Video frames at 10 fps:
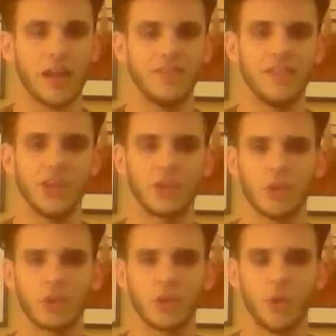And then this
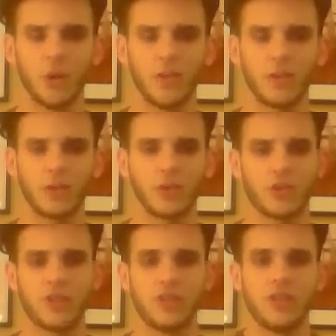went to court, and the
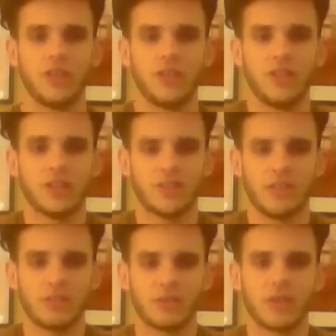court said, yes, yeah,
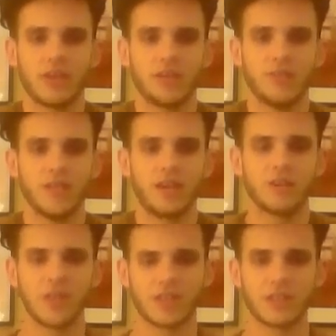seems okay to me. I
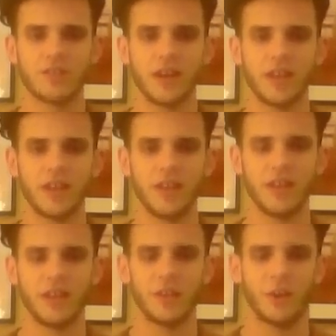don't think this is violating
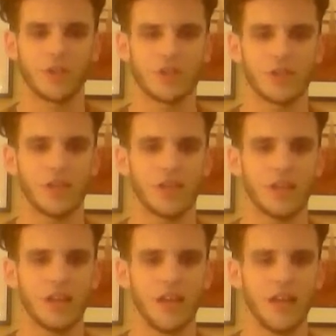any laws.
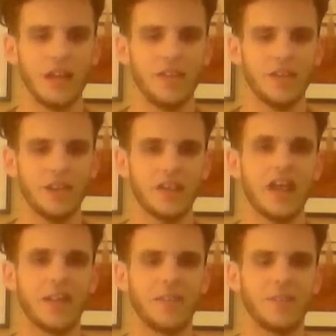And
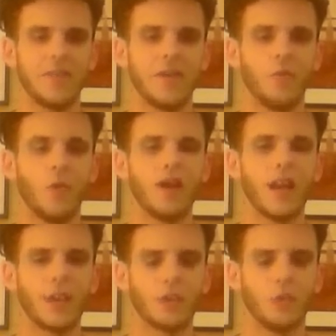again, when
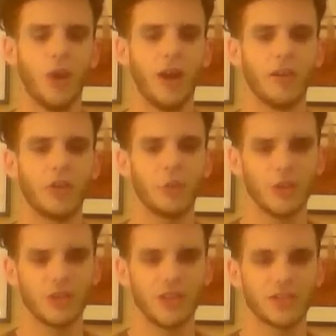asked, why are you
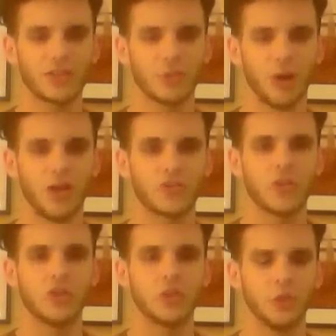doing this, the answer
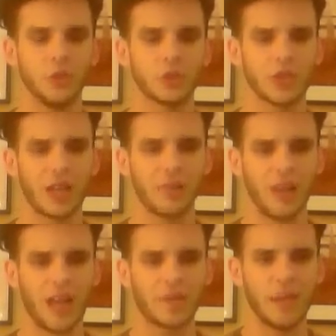was to stop
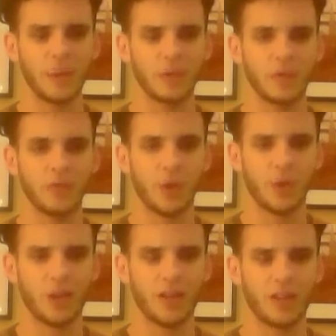black people from
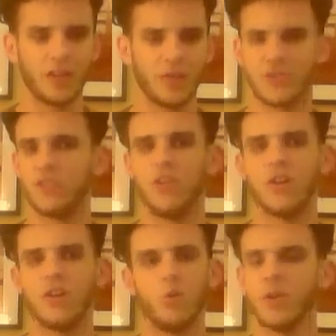voting. And the government said,
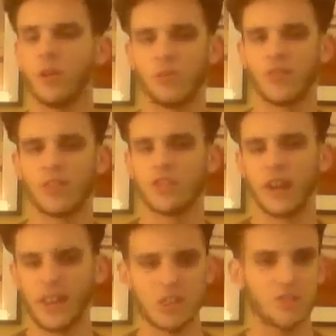no, no we don't think this
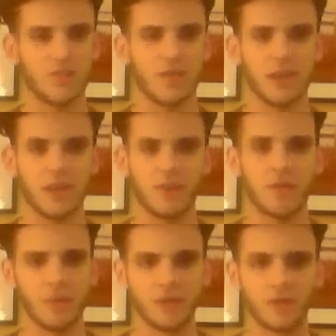violates the 15th
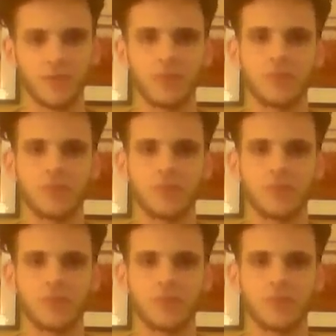Amendment.